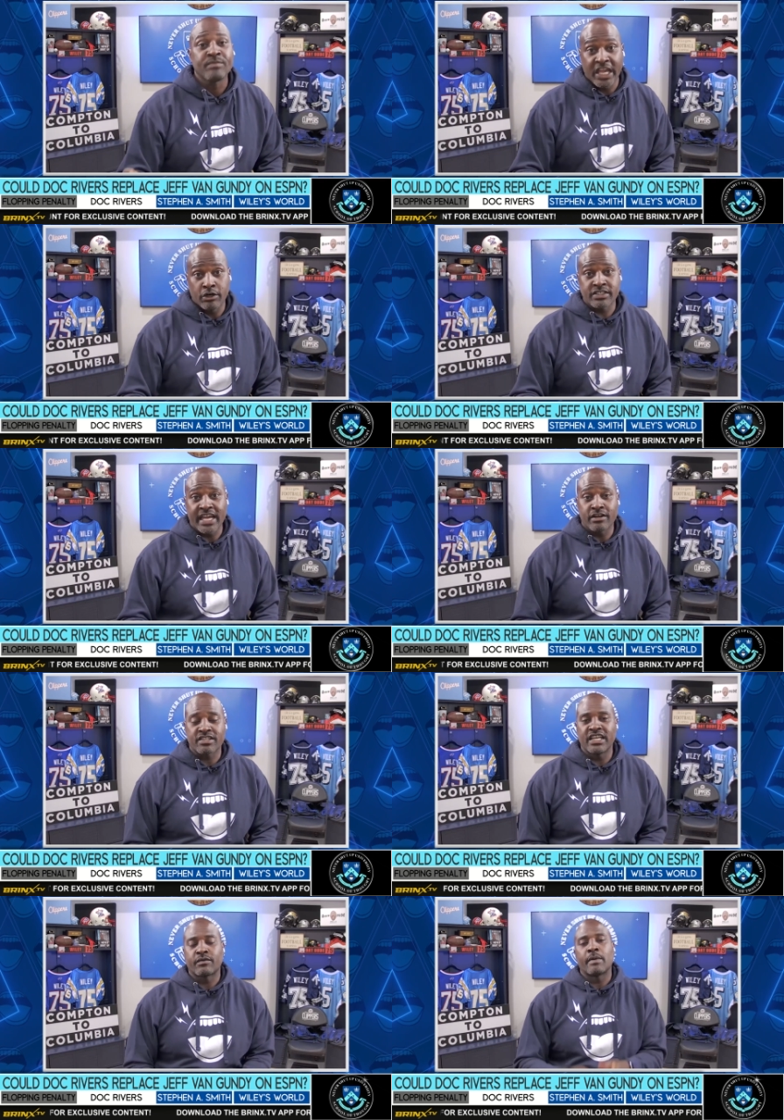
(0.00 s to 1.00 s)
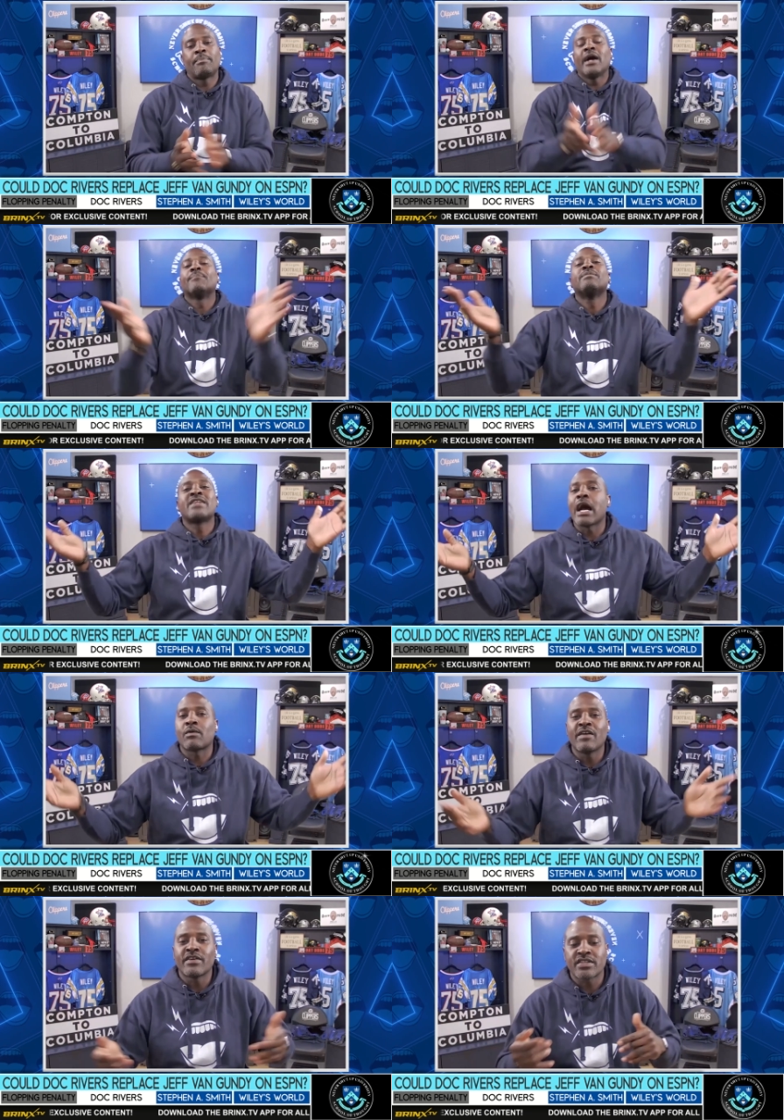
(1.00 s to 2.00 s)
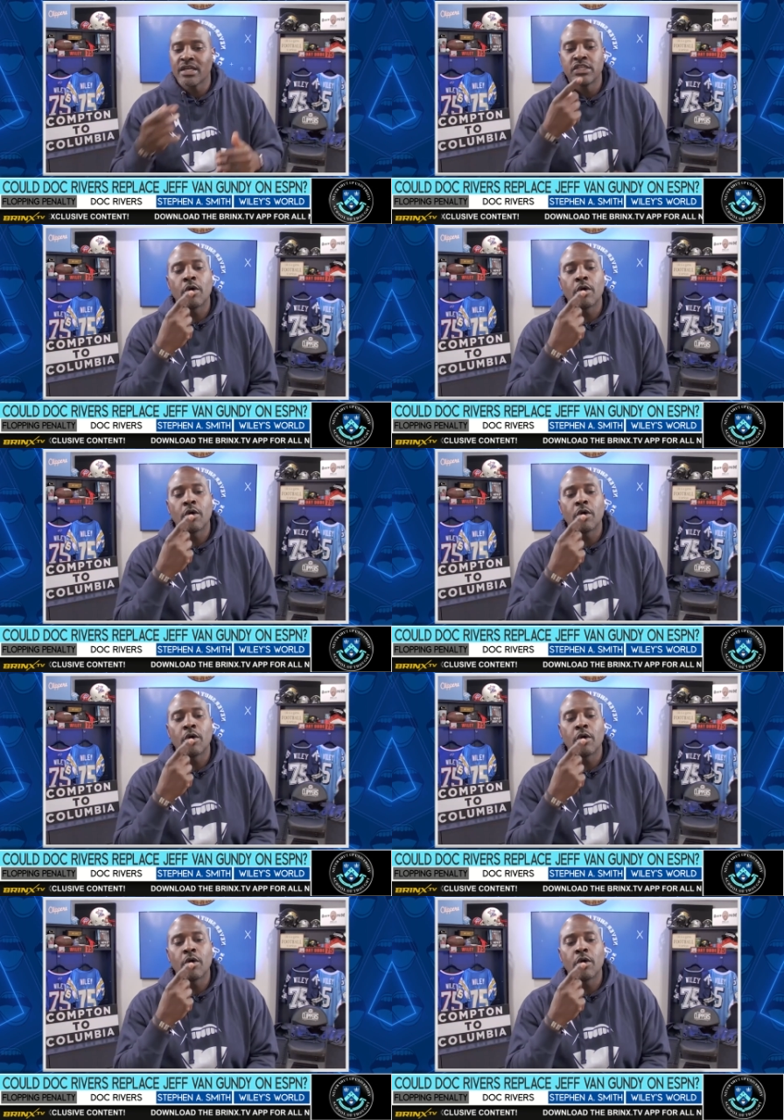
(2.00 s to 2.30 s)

entertainer secret. But Doc Rivers,